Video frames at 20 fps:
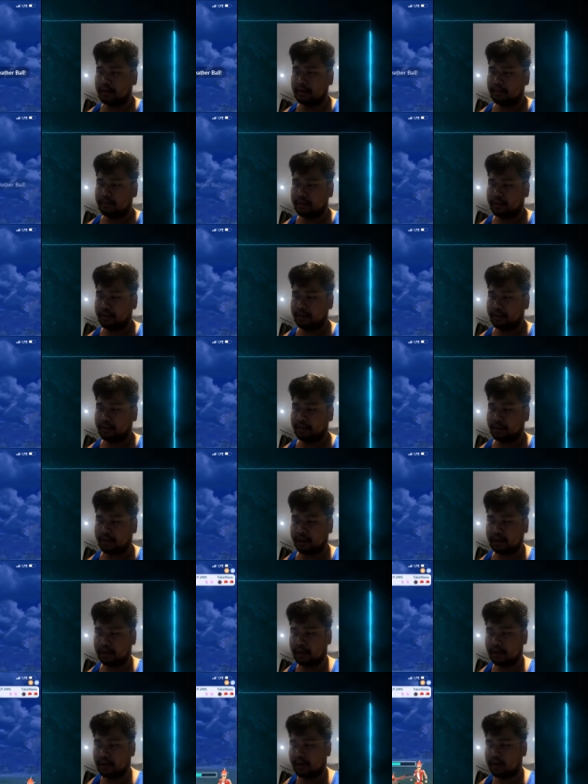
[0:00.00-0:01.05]
my only win
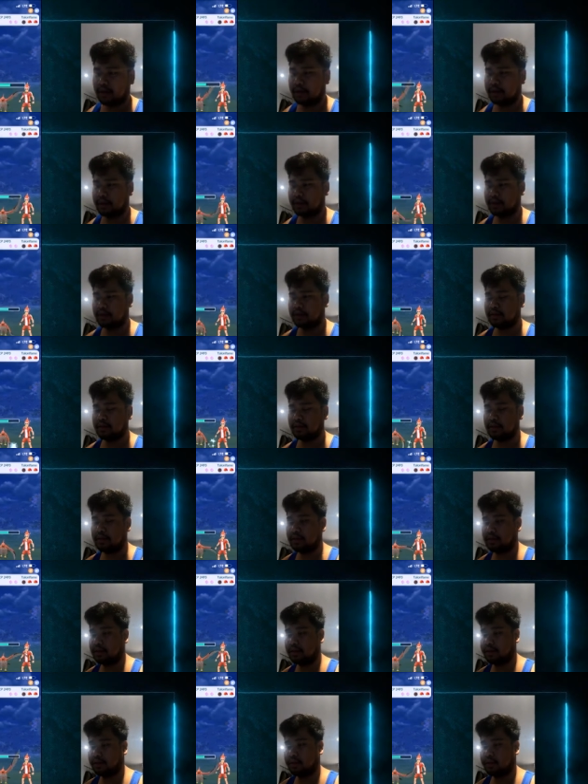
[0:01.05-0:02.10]
con is
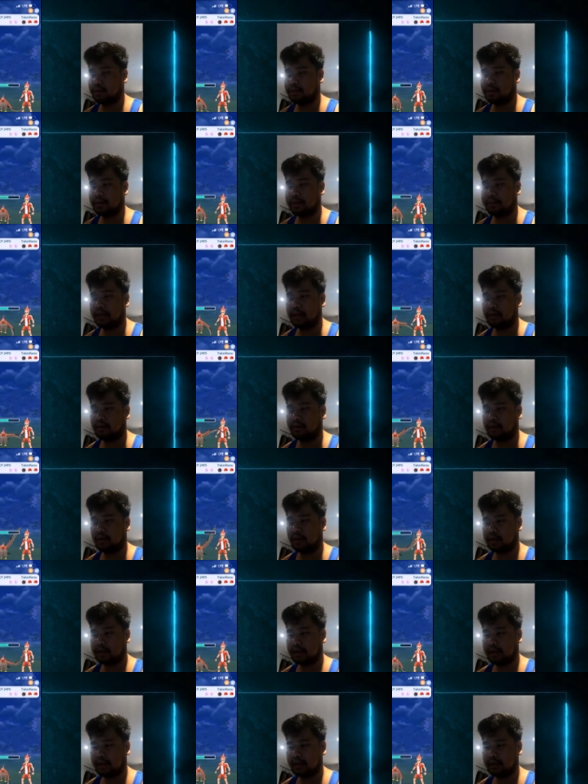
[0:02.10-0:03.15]
to somehow Rock
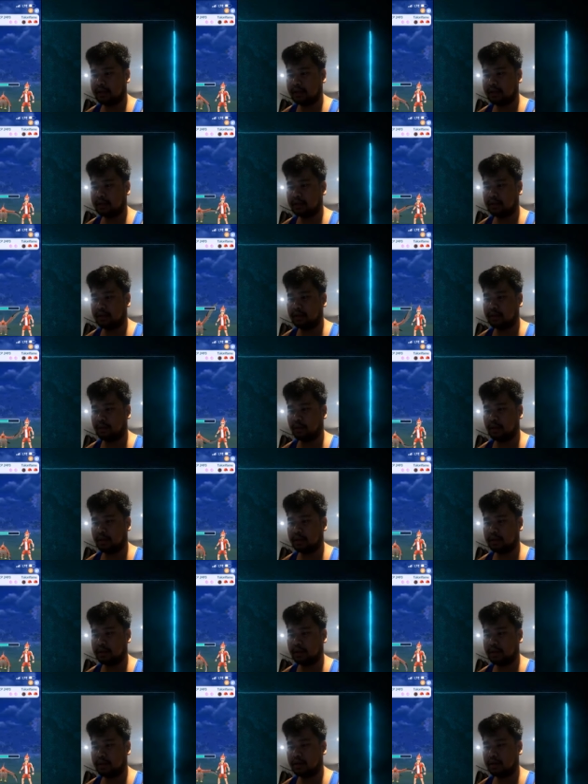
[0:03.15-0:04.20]
Slide it and
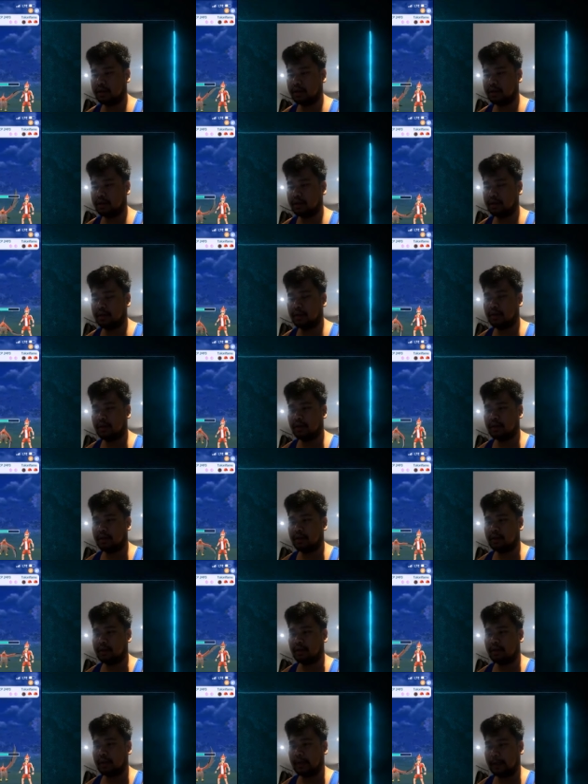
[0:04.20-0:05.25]
one-shot it.
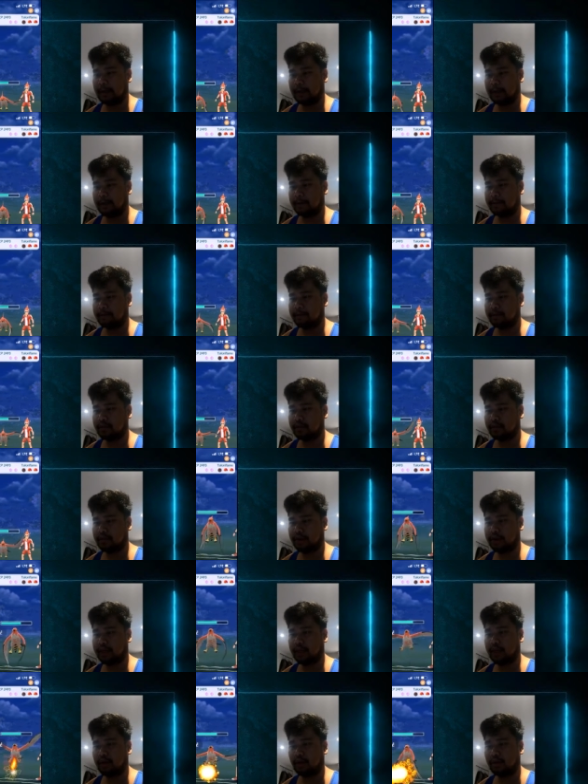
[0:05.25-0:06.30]
So right
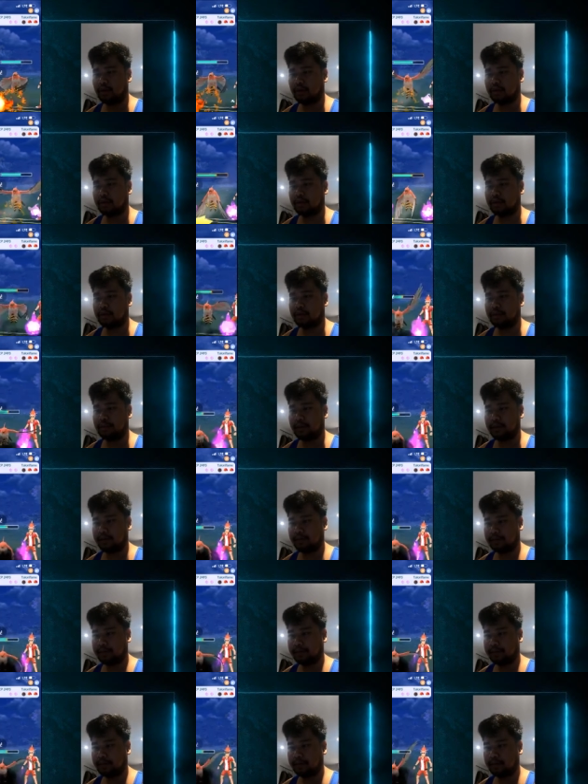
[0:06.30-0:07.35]
here I go for Drifblim,
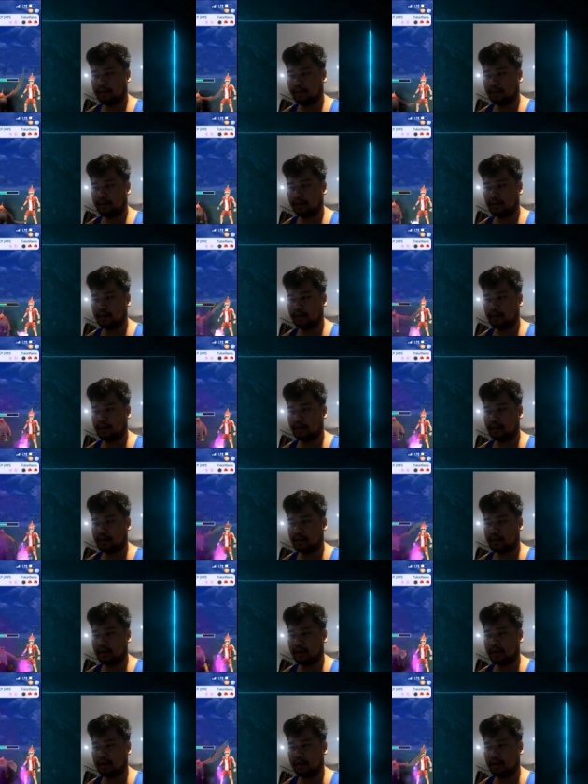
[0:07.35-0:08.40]

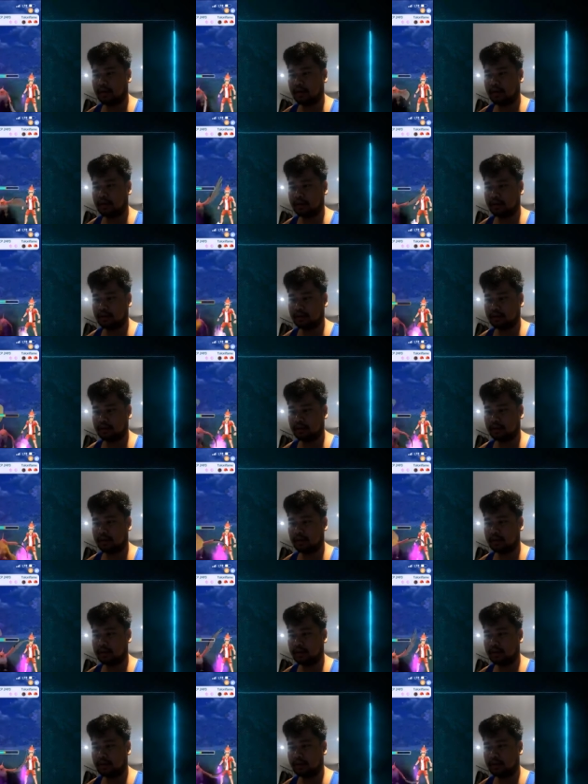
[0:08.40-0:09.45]
obvious,
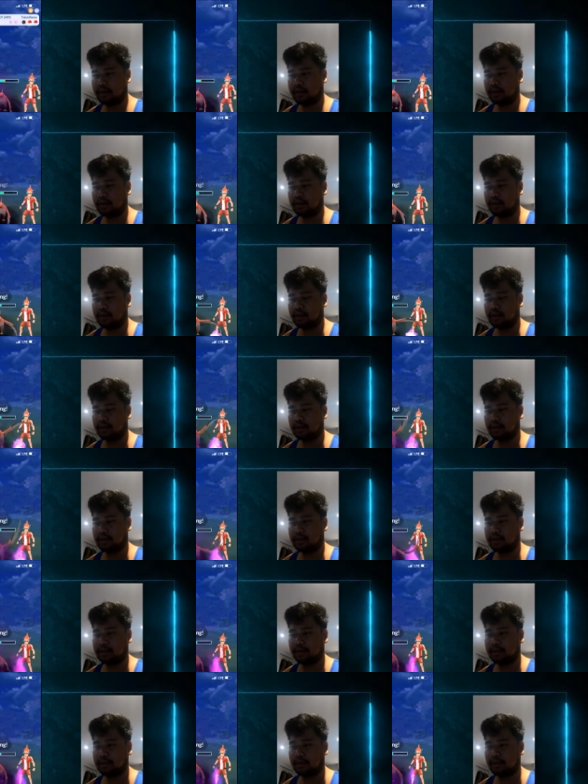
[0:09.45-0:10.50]
because
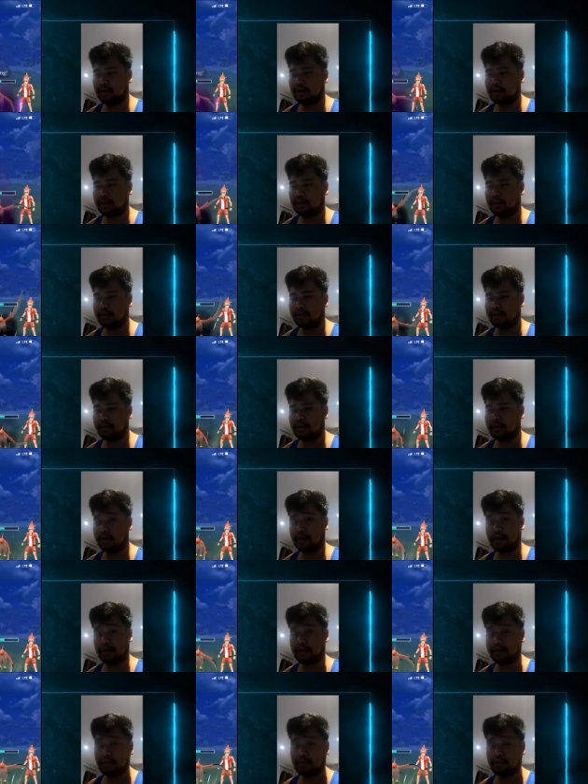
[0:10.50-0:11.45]
I'm trying to debuff it as much as